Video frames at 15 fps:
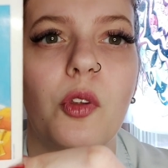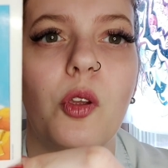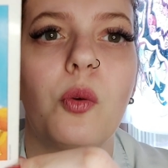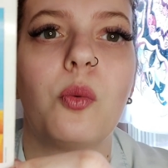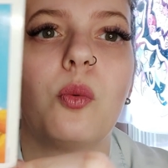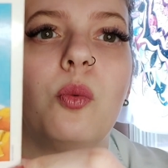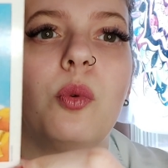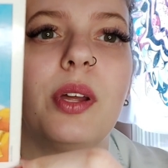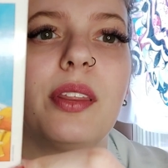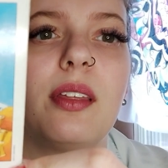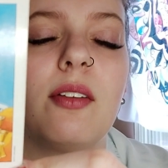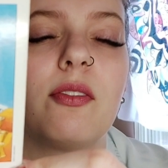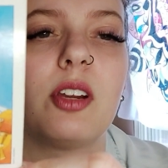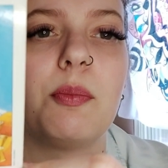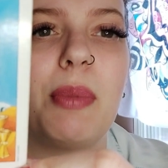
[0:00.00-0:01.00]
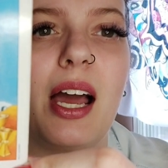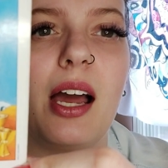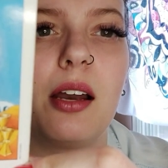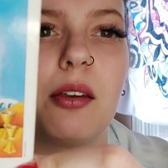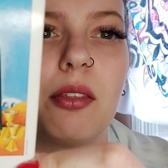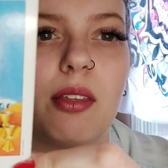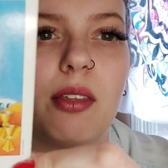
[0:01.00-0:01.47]
with every
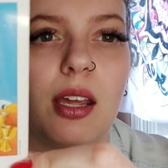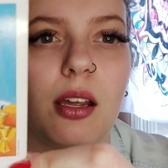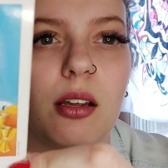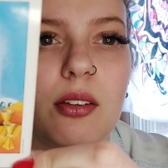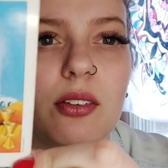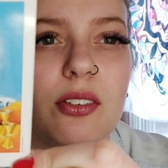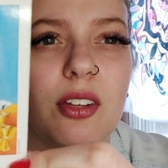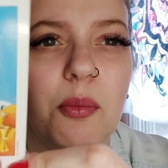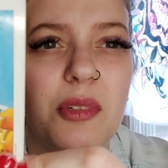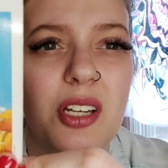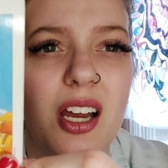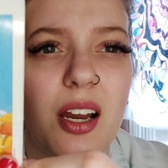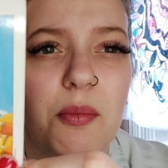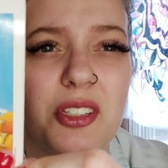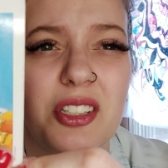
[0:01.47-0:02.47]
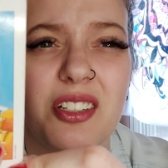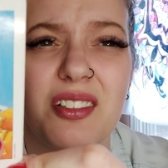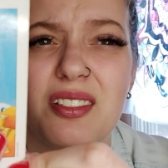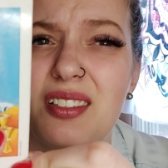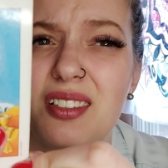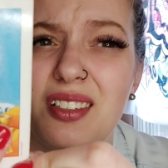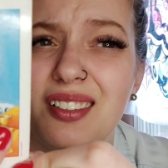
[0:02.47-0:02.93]
bad thing, sometimes there's
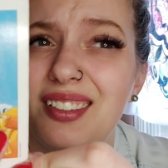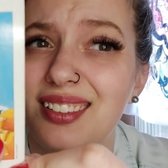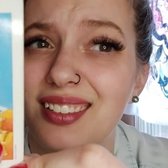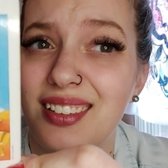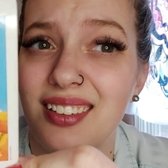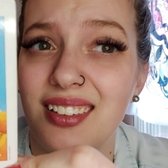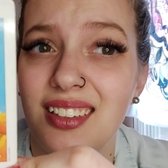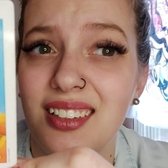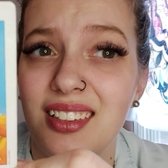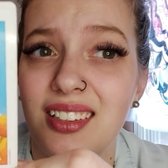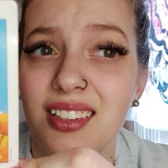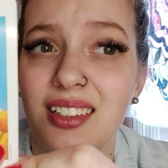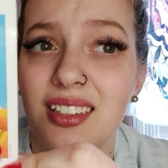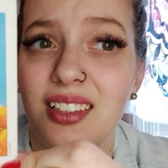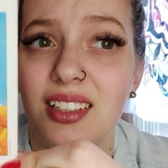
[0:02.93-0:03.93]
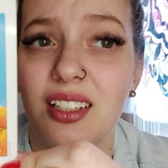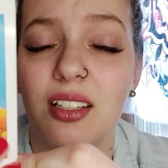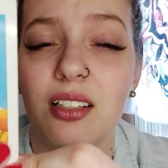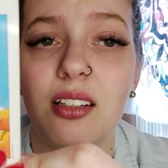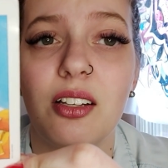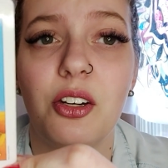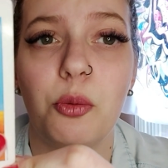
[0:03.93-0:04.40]
still a
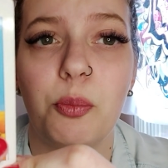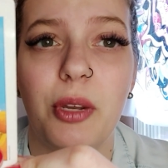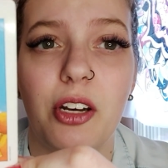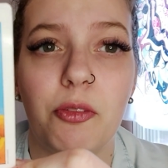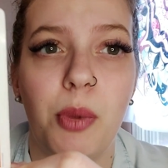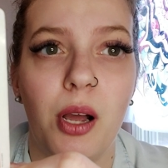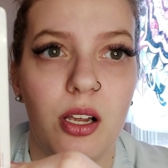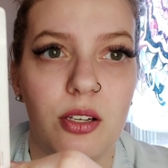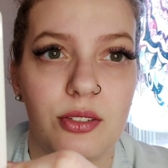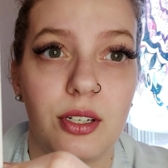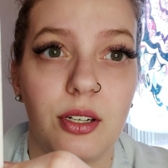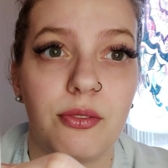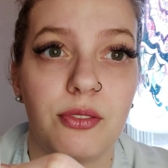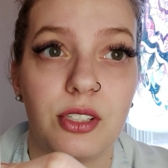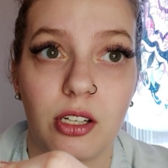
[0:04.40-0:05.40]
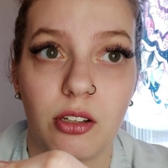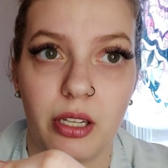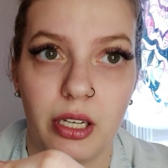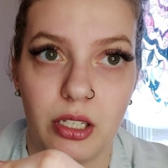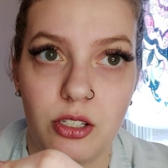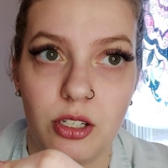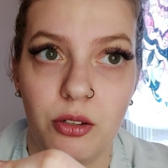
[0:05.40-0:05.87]
little bit of positive to
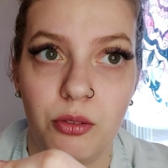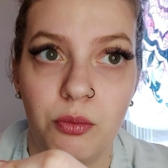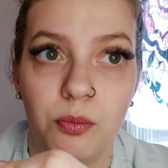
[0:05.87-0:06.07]
cling to,